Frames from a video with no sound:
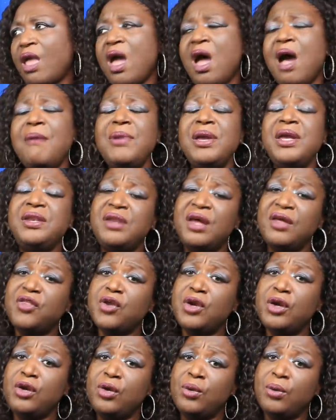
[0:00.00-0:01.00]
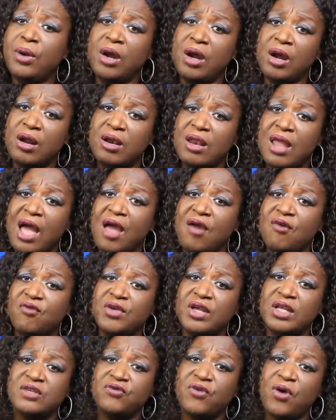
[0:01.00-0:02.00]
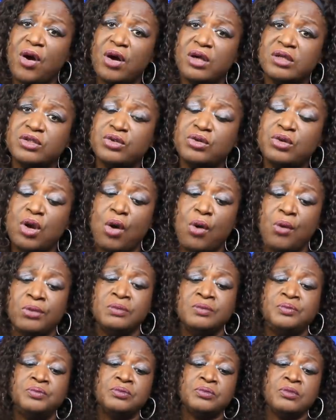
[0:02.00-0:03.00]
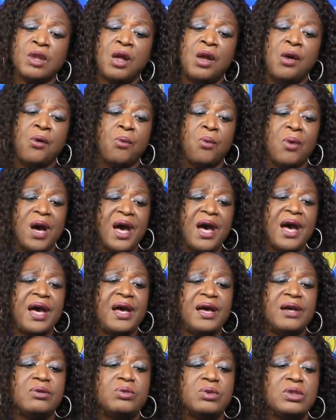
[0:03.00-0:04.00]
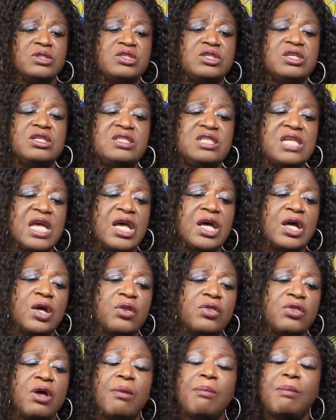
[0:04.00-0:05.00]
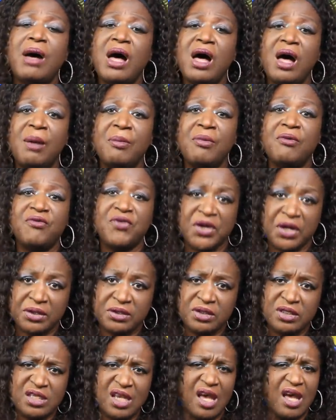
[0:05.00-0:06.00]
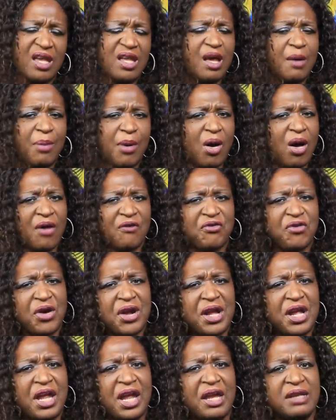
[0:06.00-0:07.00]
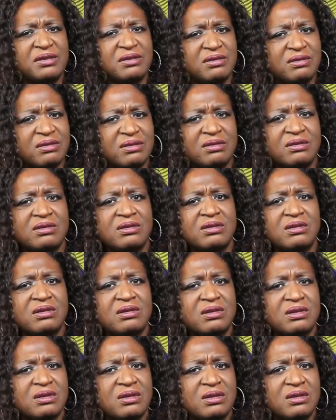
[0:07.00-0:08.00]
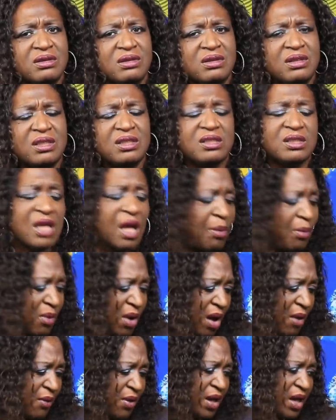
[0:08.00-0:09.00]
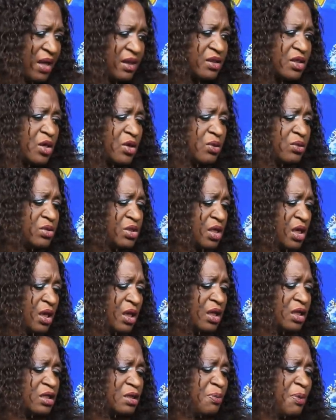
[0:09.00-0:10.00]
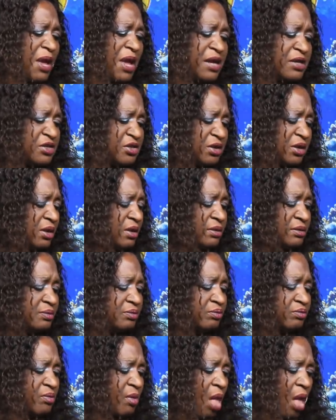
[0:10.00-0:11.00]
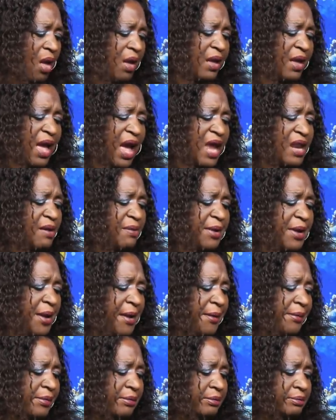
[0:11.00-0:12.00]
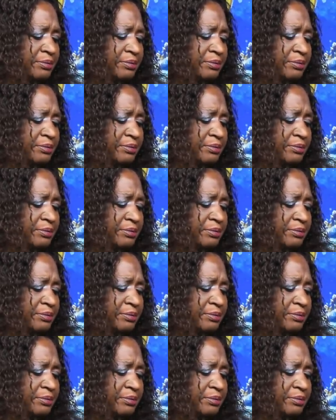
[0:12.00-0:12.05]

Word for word: I mean nothing to do with her life as far as, you know, why would she tell the mom first? Tell your boyfriend. There's something wrong with her too. She a little special. It got to be.